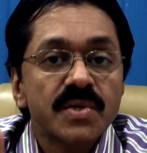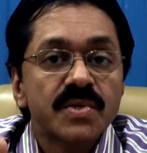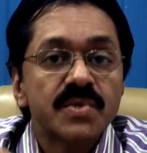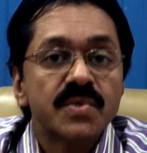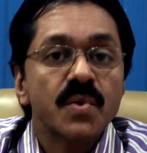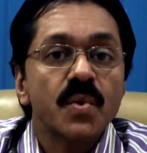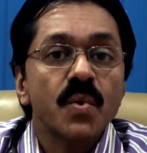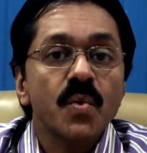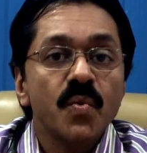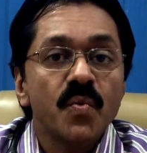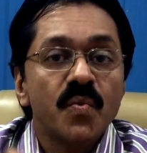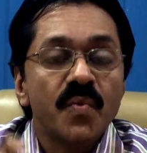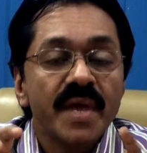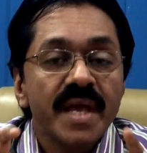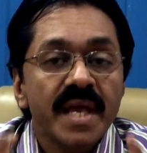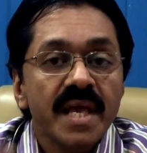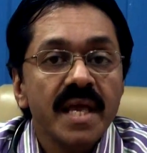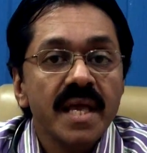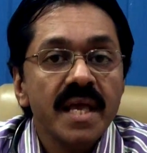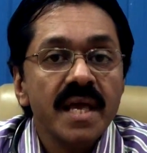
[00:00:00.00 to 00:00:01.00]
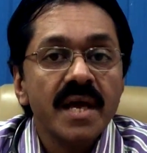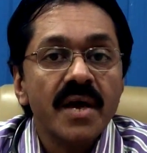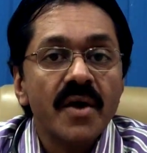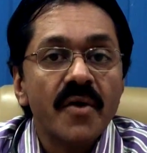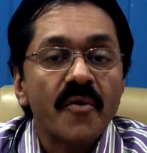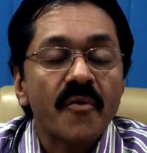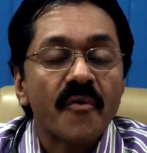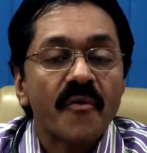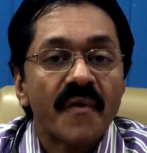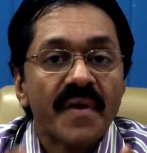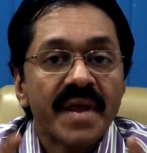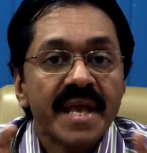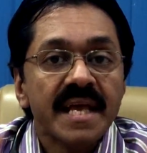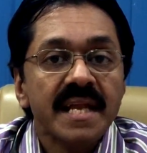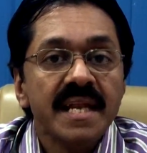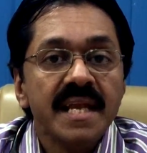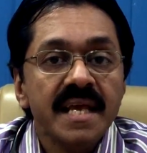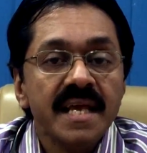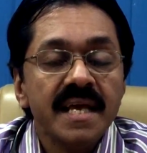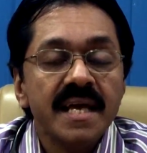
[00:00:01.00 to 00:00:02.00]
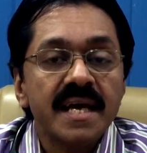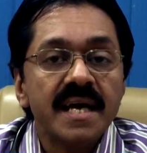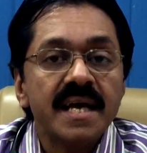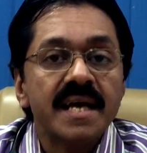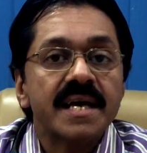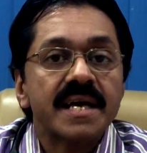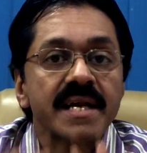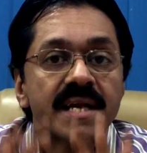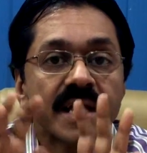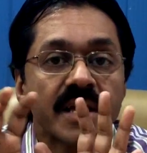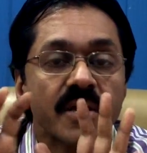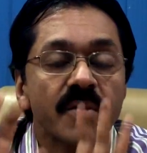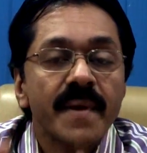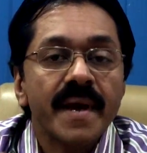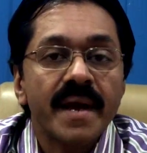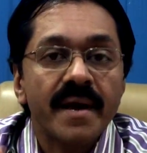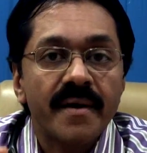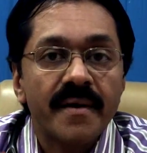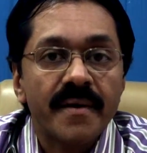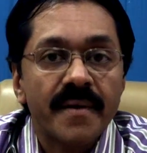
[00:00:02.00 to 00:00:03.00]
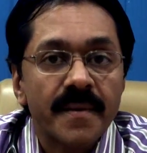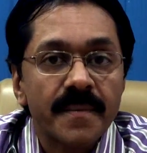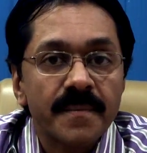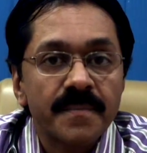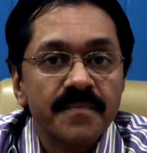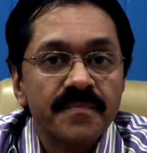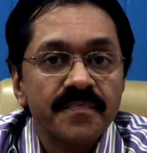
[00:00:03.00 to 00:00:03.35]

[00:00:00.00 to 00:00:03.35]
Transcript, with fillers: So we really require